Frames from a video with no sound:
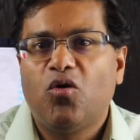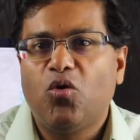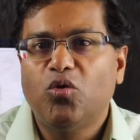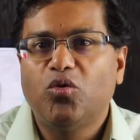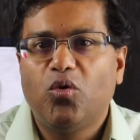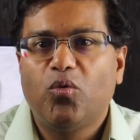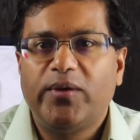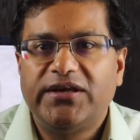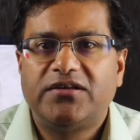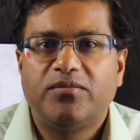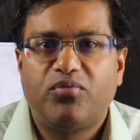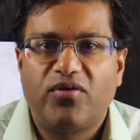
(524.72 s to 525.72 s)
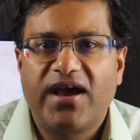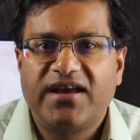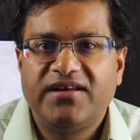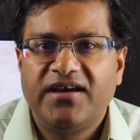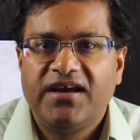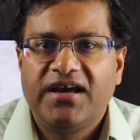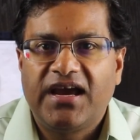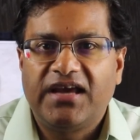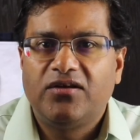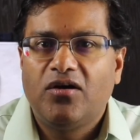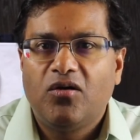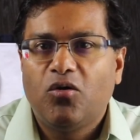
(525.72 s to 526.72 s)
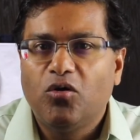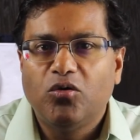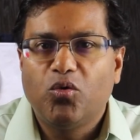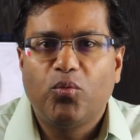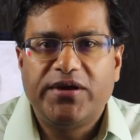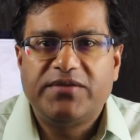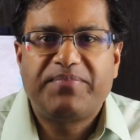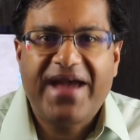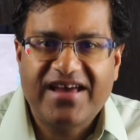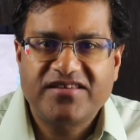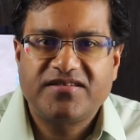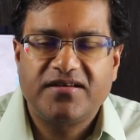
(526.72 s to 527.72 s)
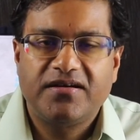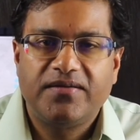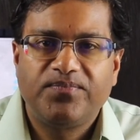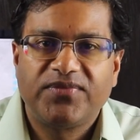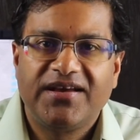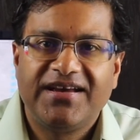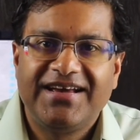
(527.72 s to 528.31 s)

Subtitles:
whole wheat bread and whole wheat pasta,